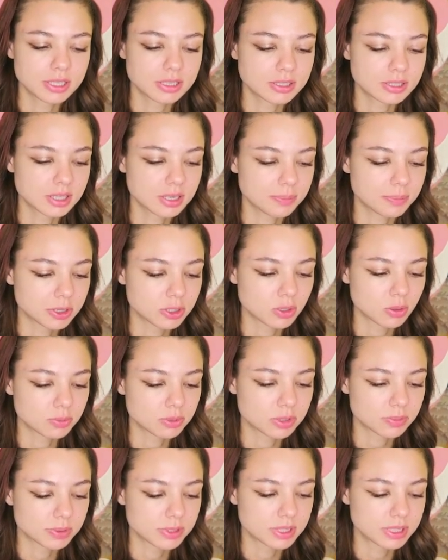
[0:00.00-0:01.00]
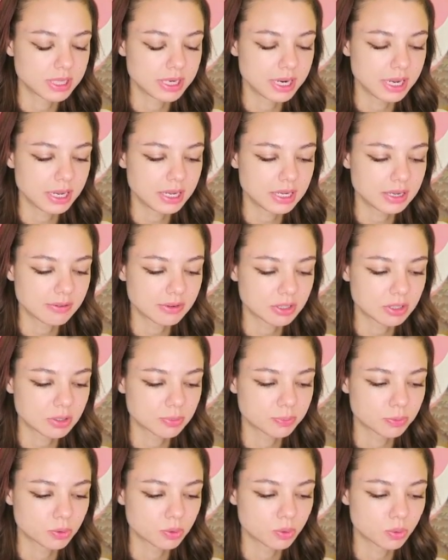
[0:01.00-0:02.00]
Come on, policeman, hurry up.
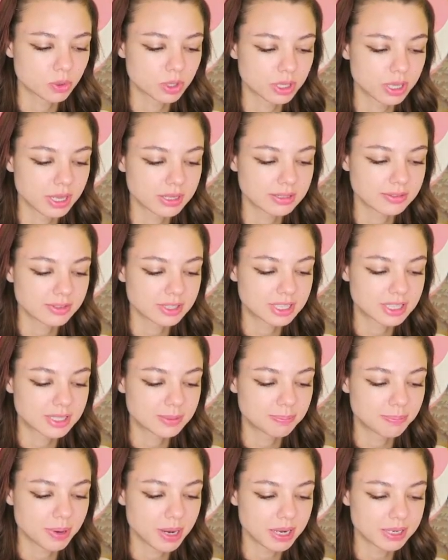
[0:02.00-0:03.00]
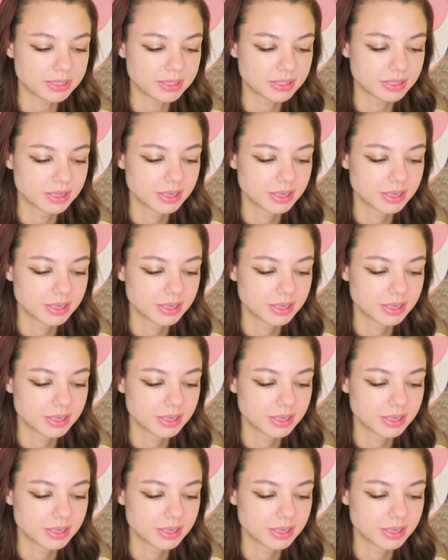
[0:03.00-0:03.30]
I'll get you to sleep.